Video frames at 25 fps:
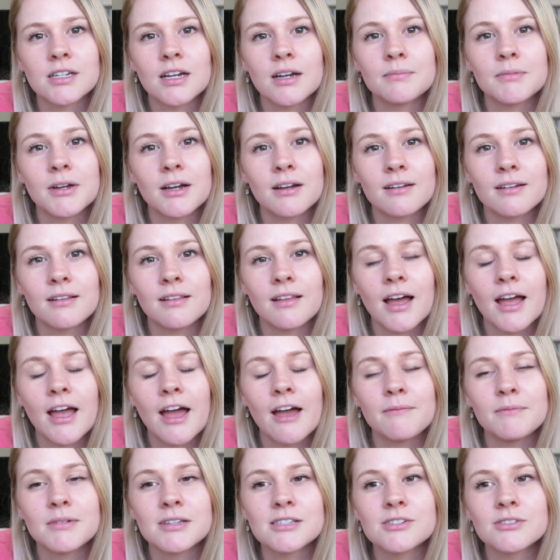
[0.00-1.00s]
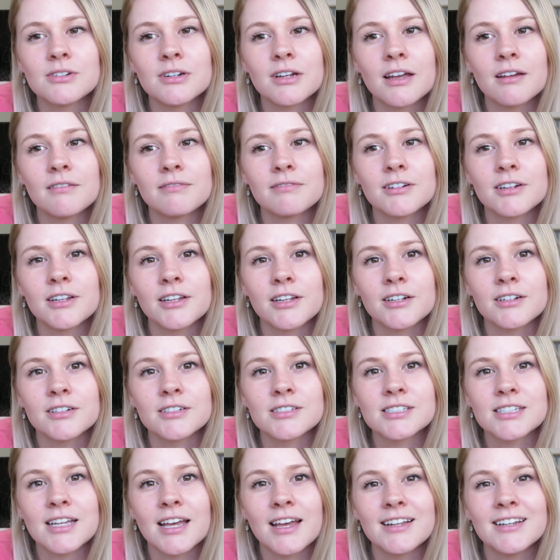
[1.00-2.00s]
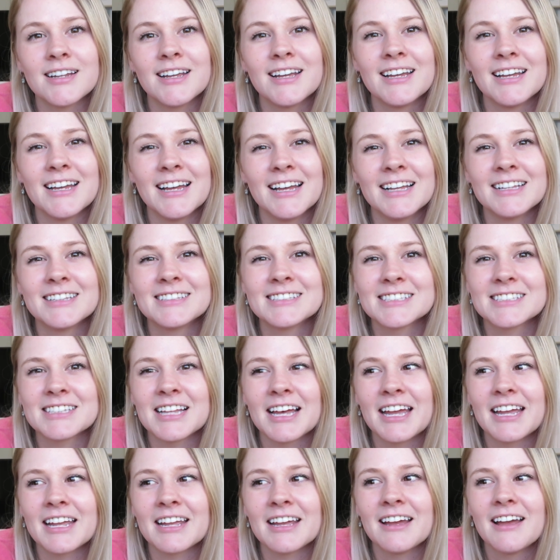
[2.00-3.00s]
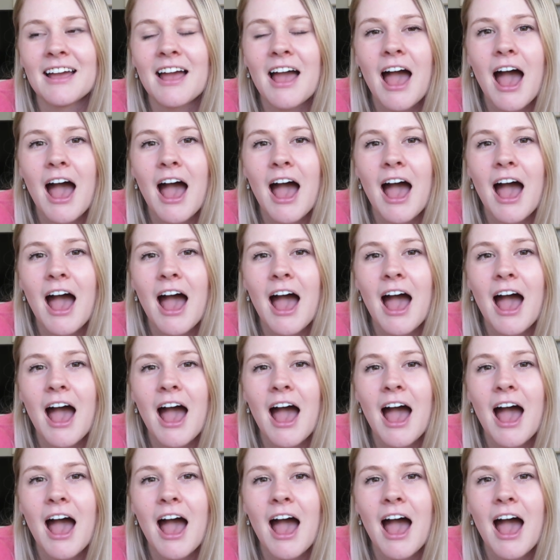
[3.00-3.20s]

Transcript: I'm not gonna lie, I've been doing it for years, and it's like,